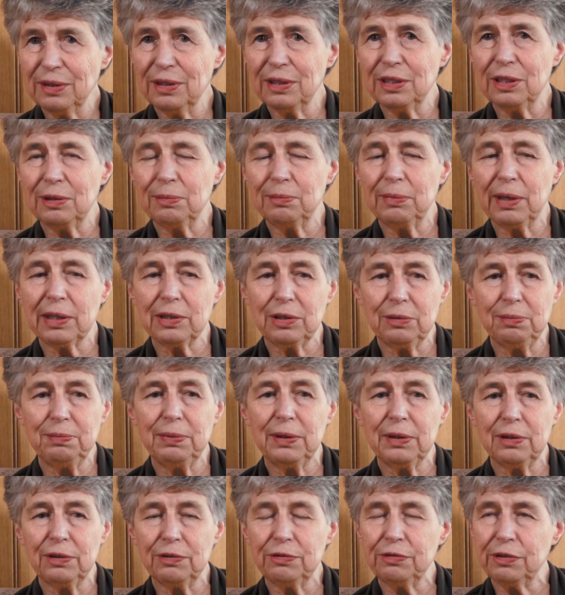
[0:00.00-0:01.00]
It's much
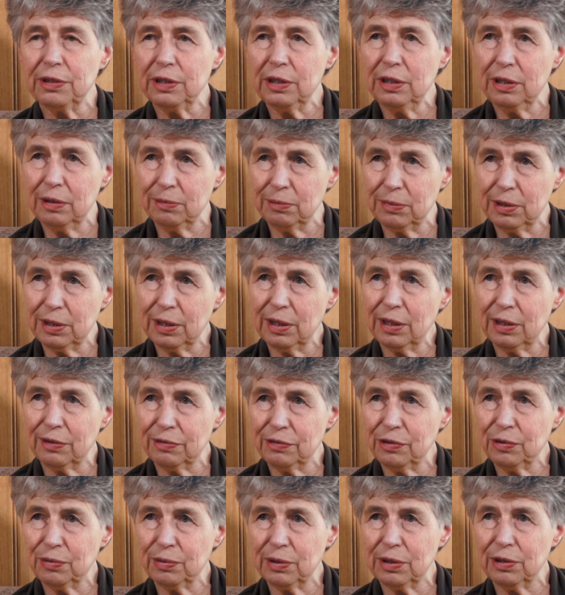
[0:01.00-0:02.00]
better for him to
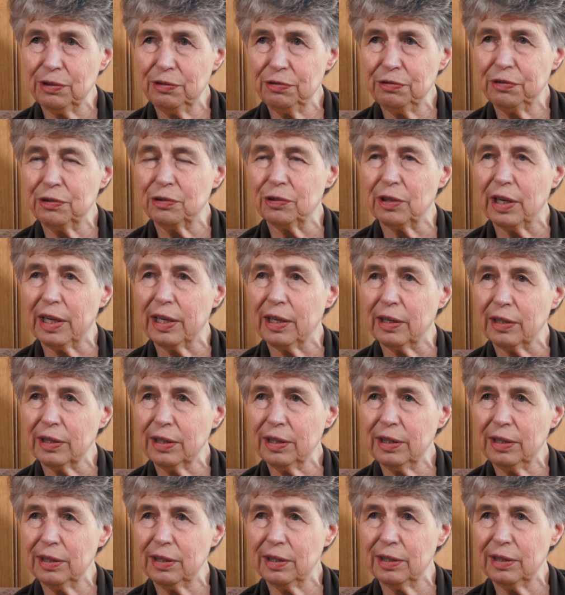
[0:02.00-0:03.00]
have 24 hour
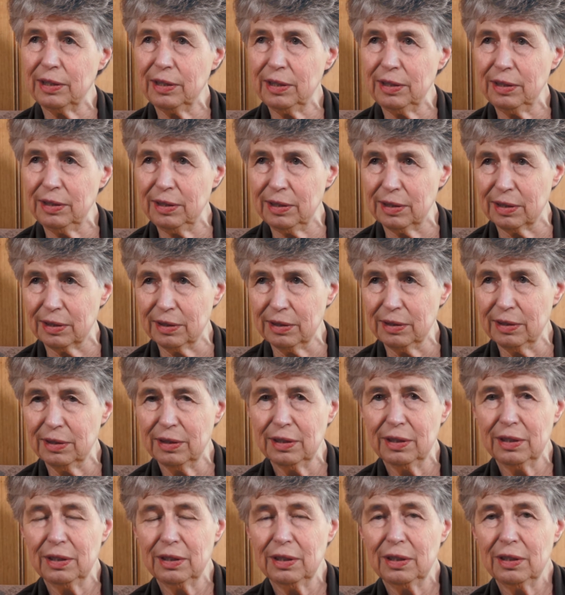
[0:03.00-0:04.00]
care here,
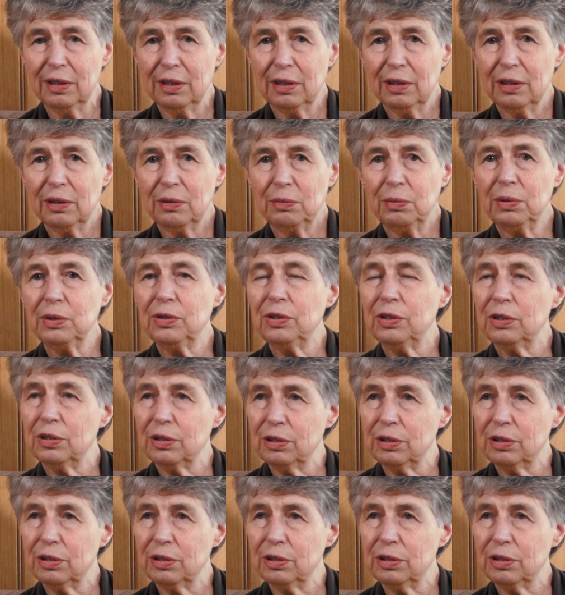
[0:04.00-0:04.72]
which